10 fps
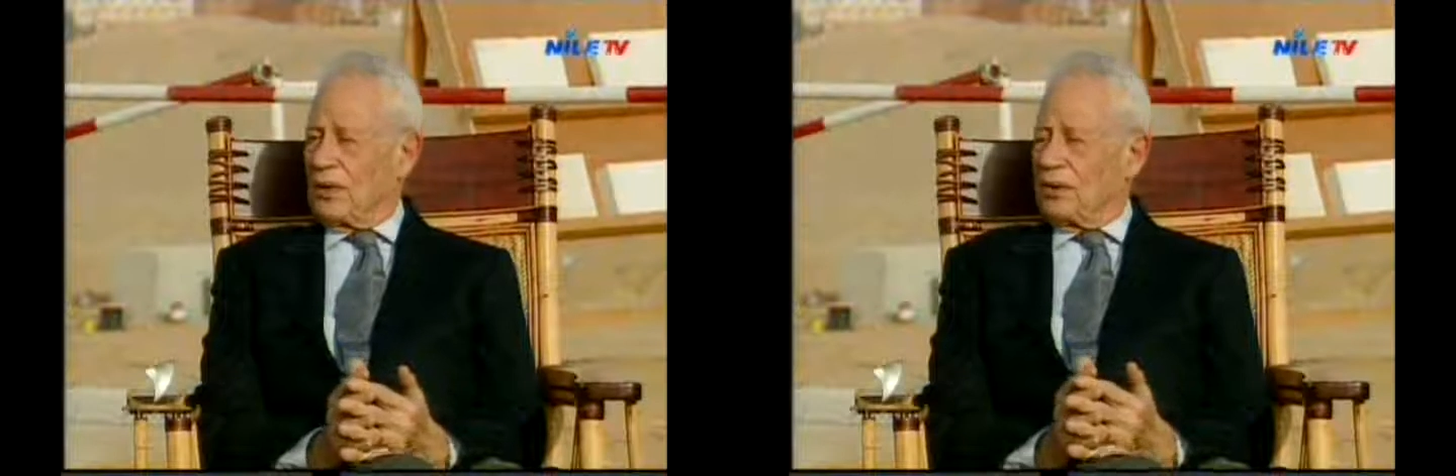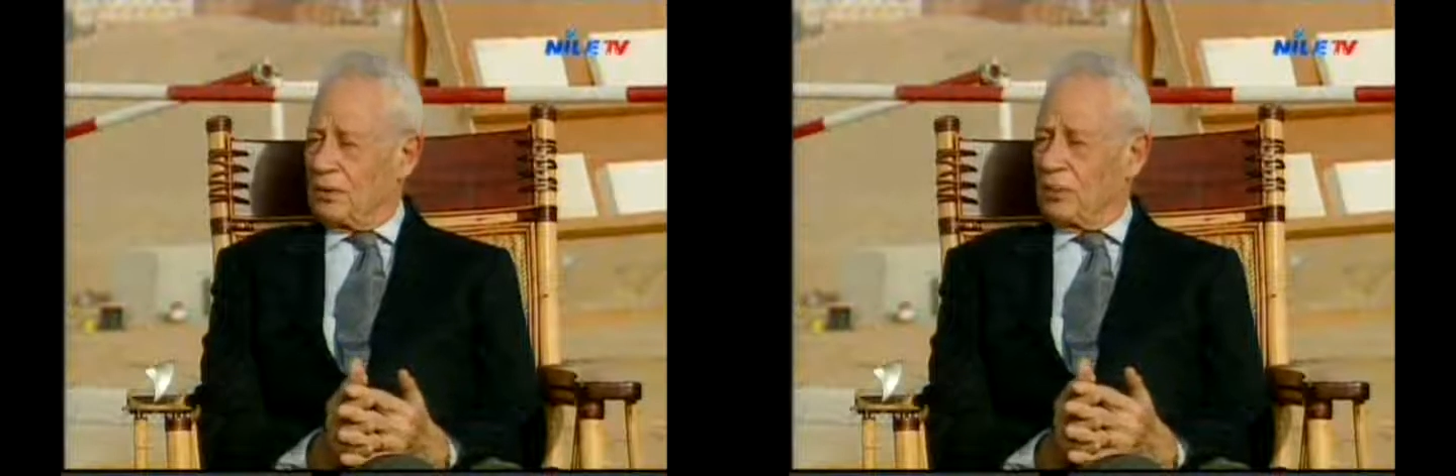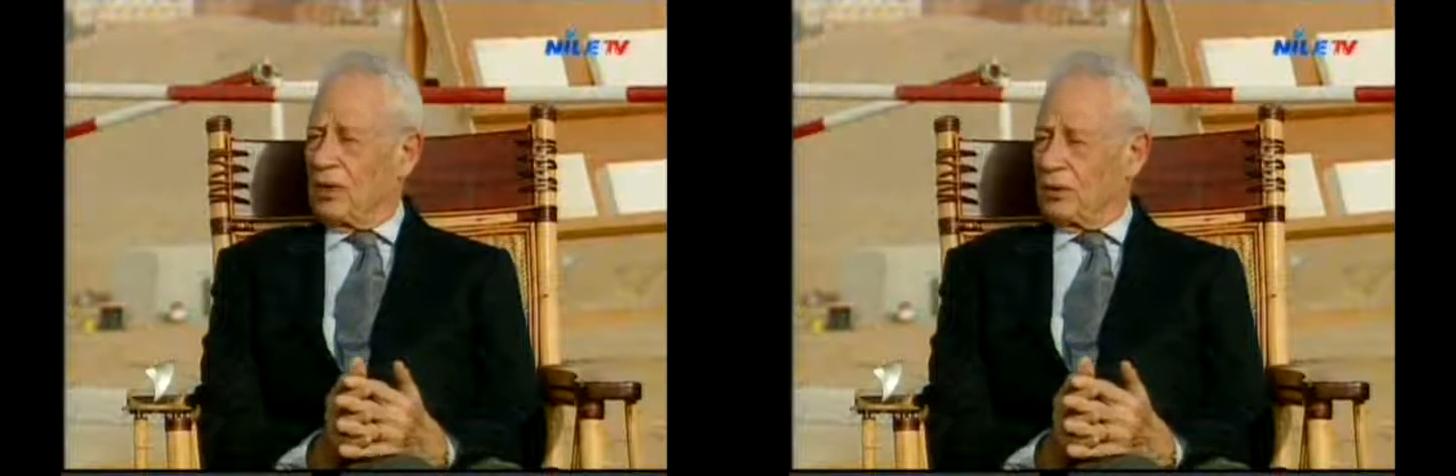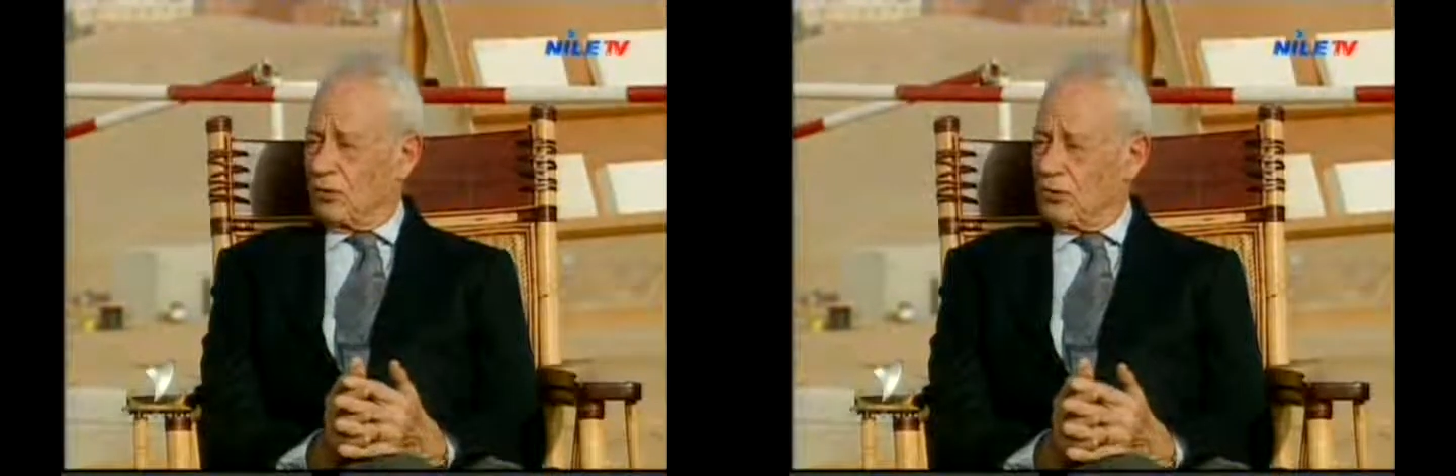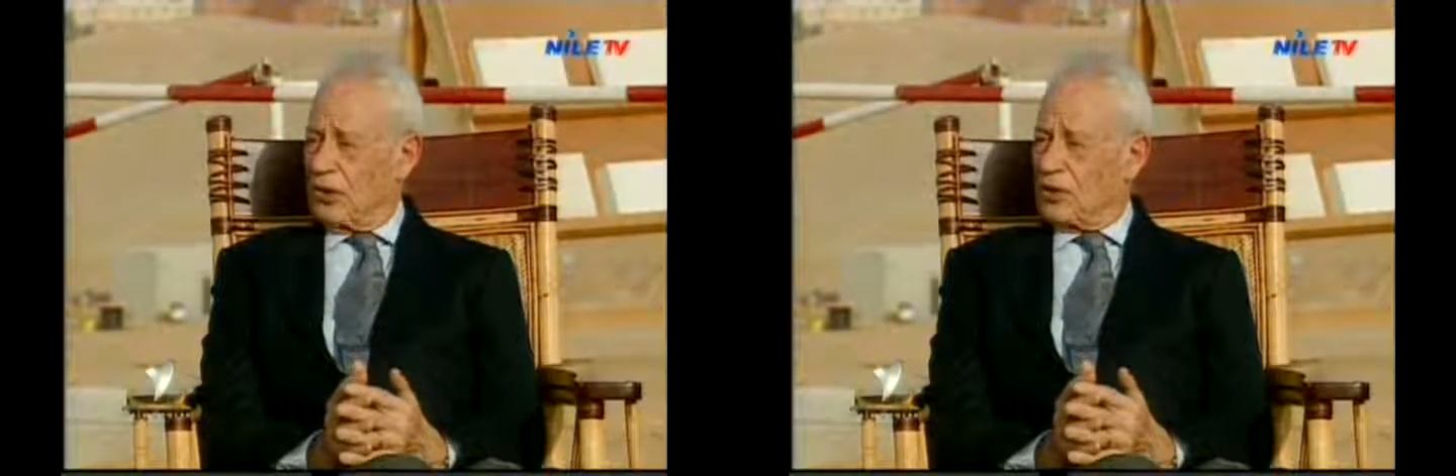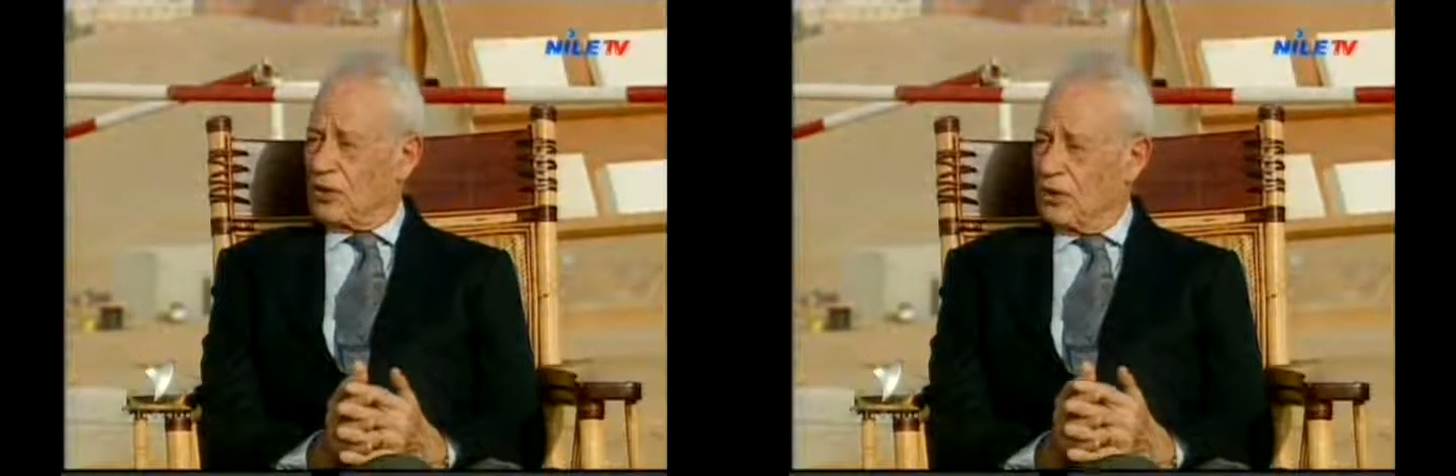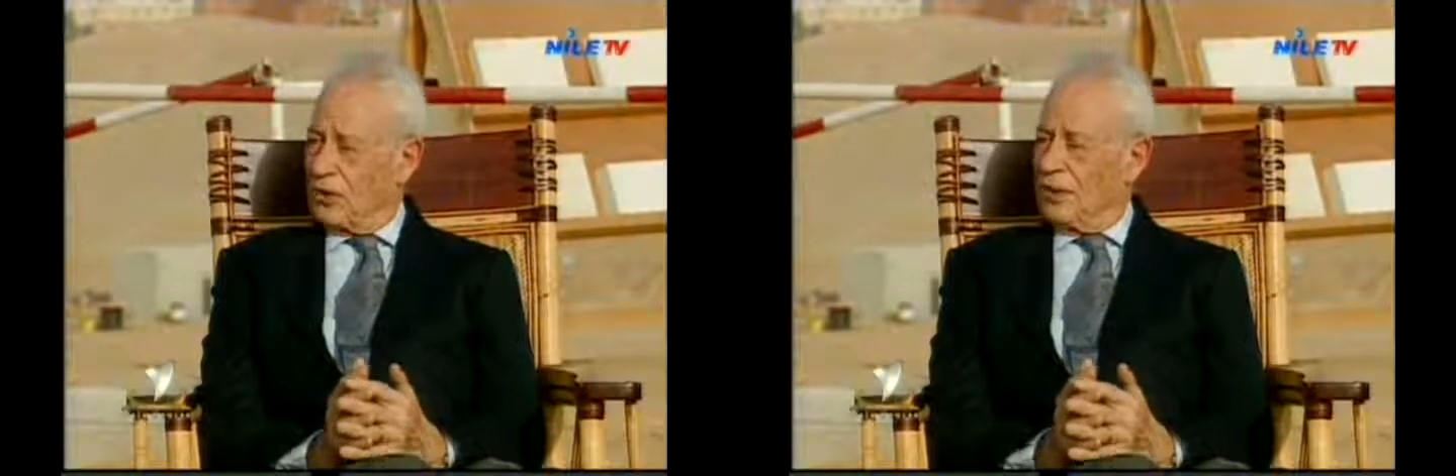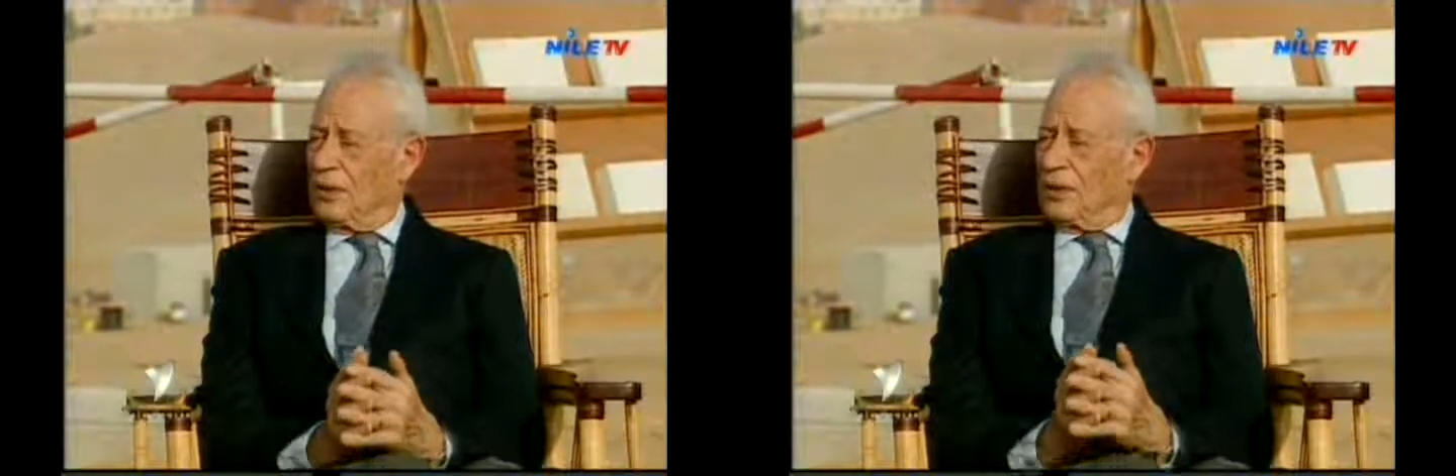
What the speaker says: anticipated to finish in